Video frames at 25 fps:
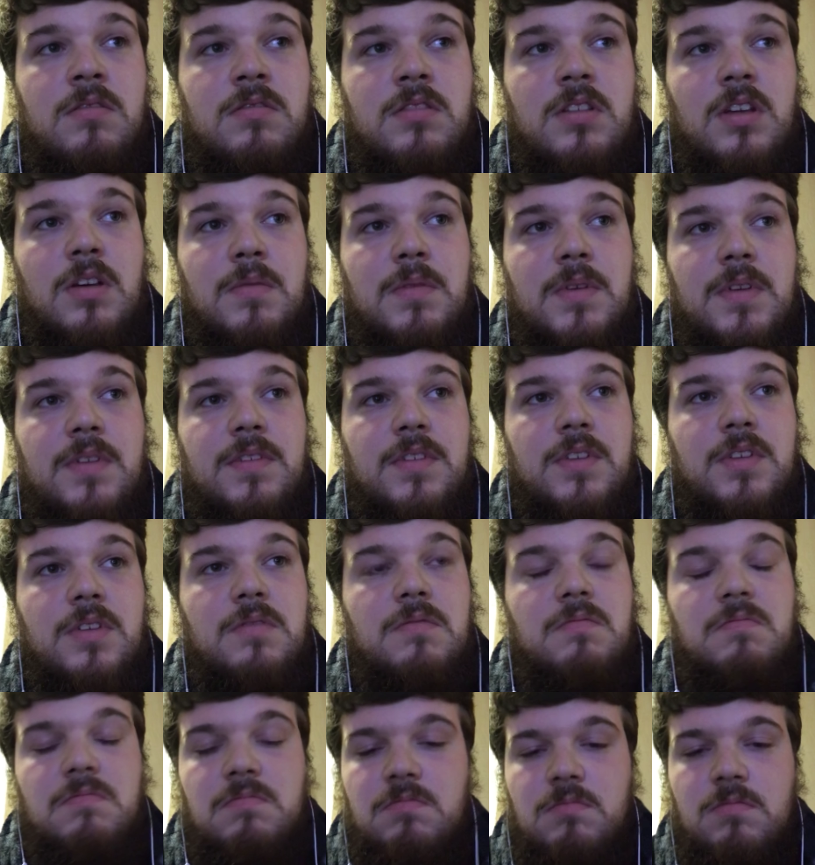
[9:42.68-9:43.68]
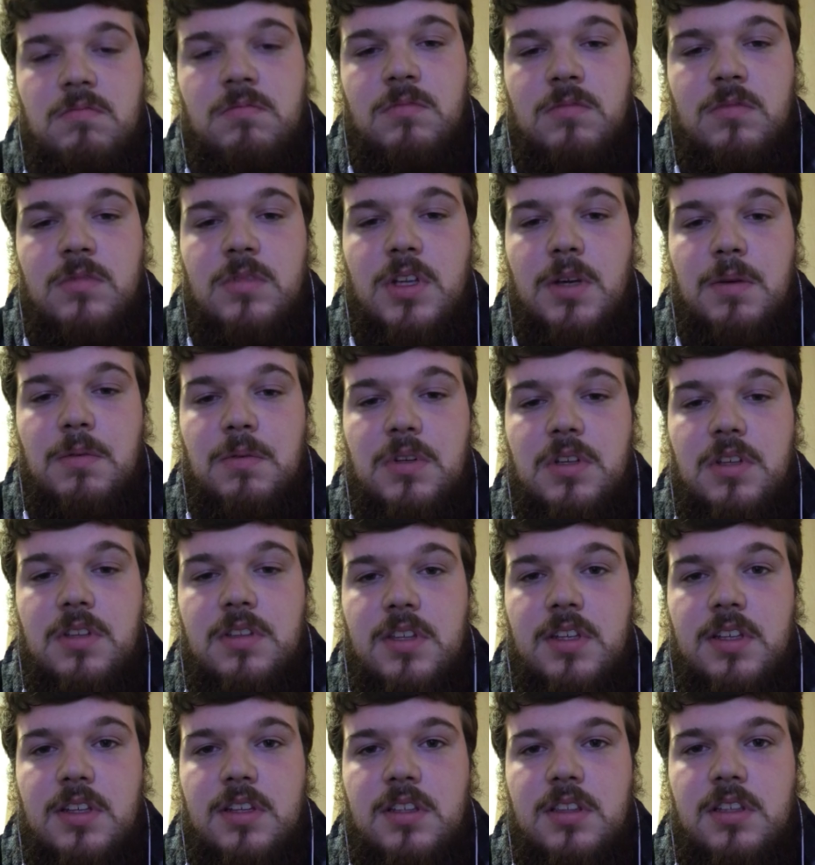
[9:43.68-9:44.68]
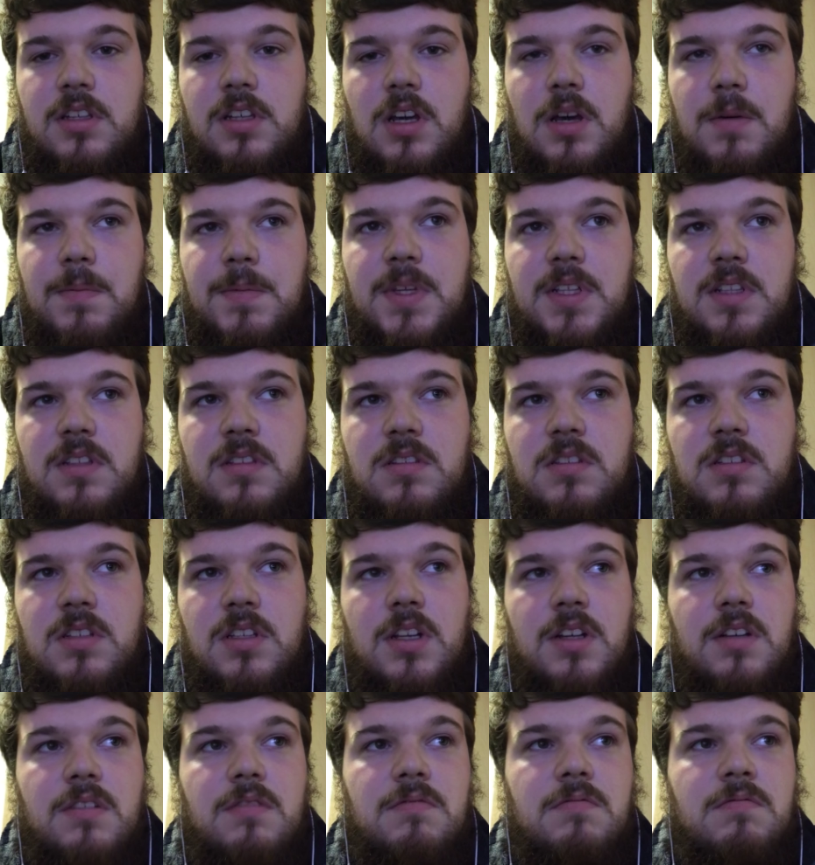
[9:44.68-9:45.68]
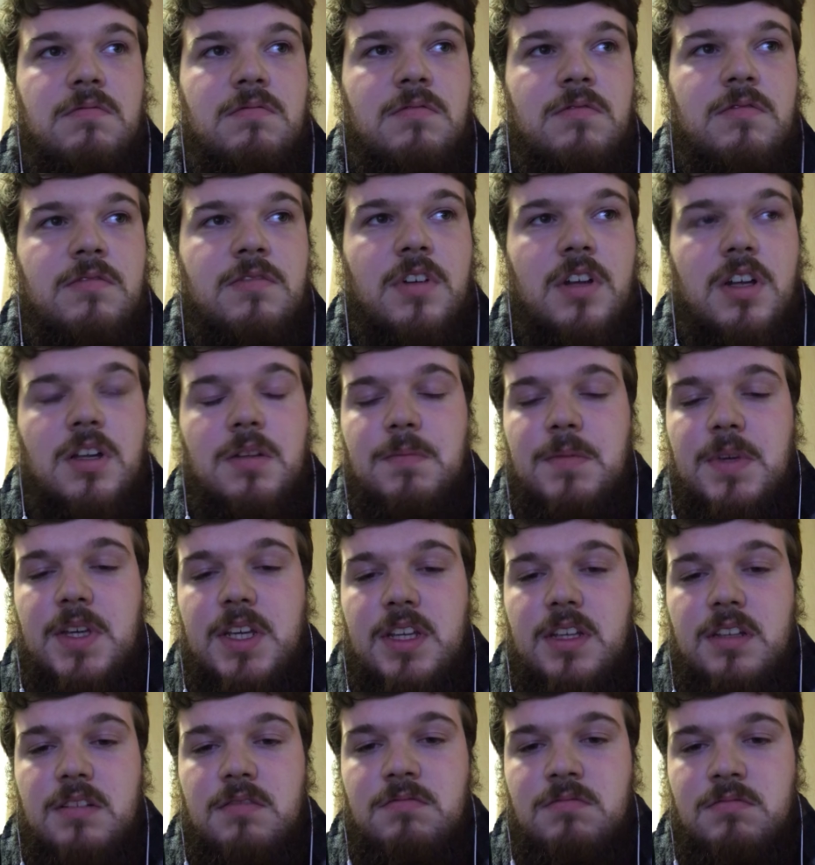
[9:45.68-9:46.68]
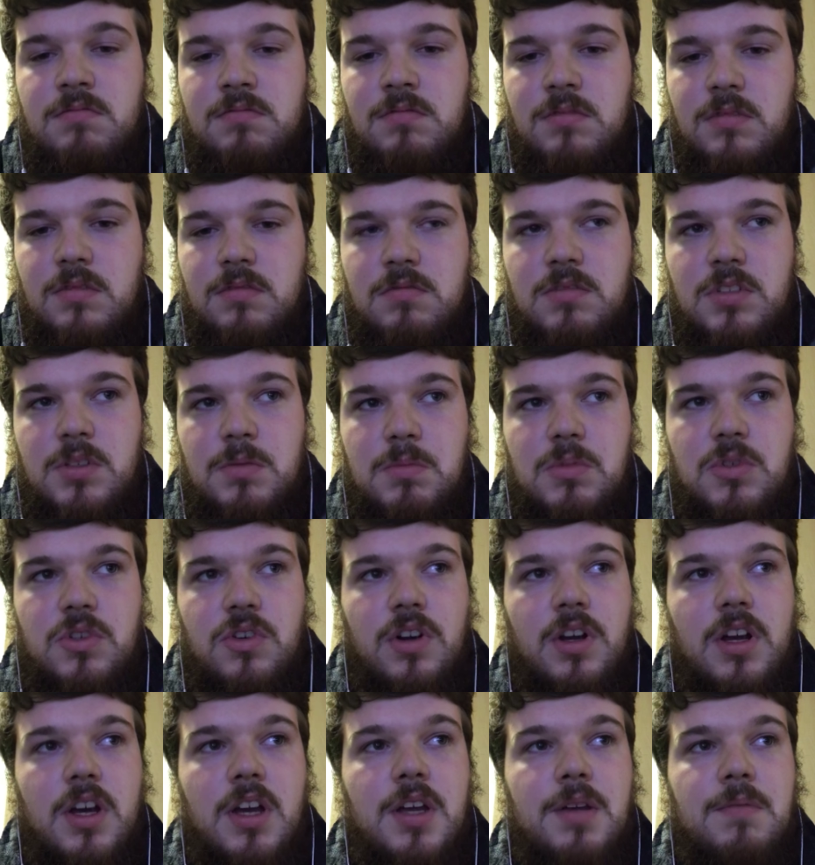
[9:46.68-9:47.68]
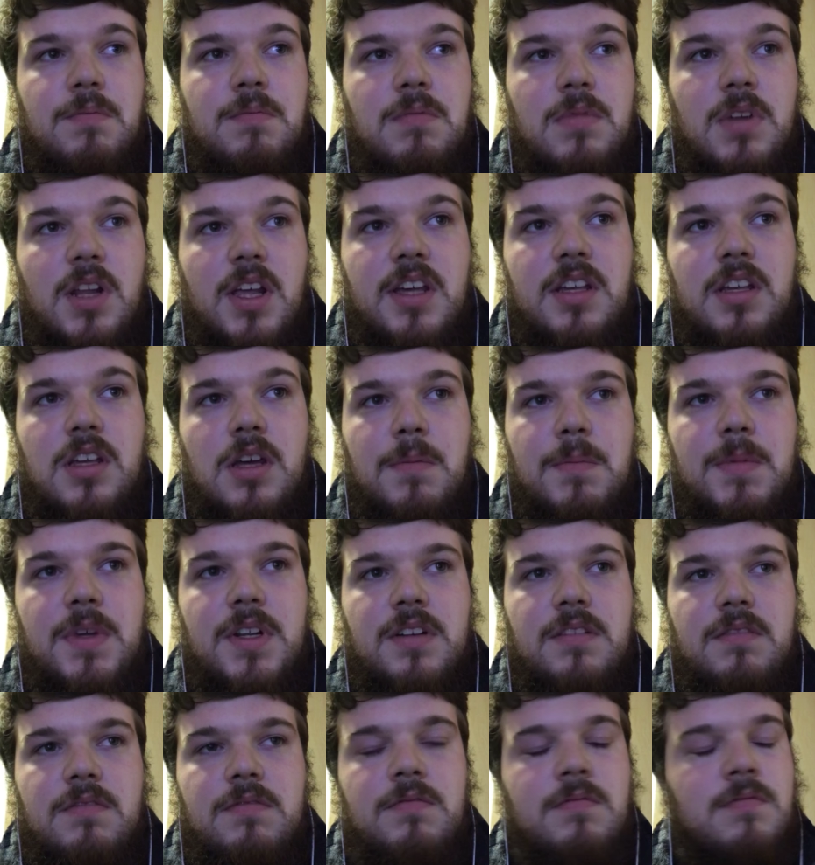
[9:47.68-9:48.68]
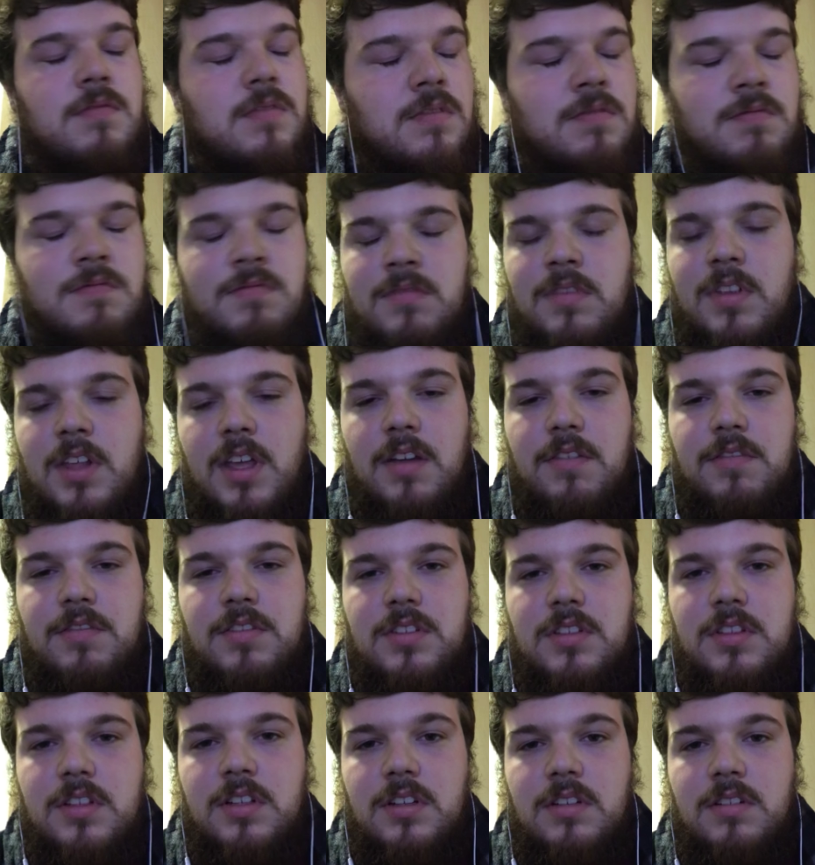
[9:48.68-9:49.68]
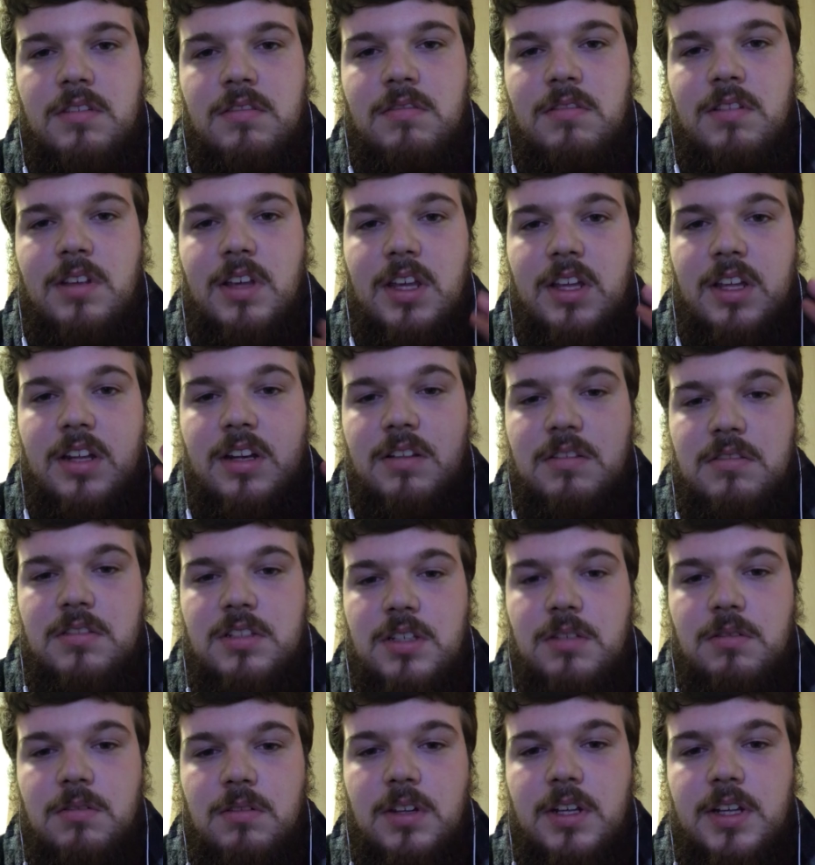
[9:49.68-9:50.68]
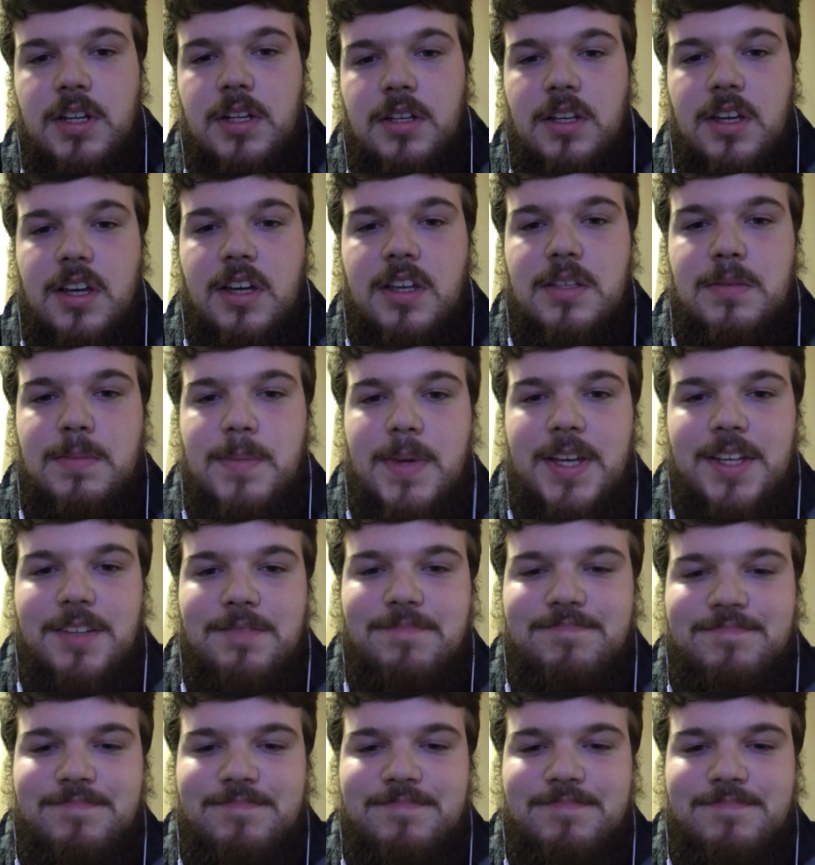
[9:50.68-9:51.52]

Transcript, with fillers: tell me if you tell me what you think in the comments. You know, follow me, subscribe, like, comment, everything, and I'll see you all later, guys. Bye.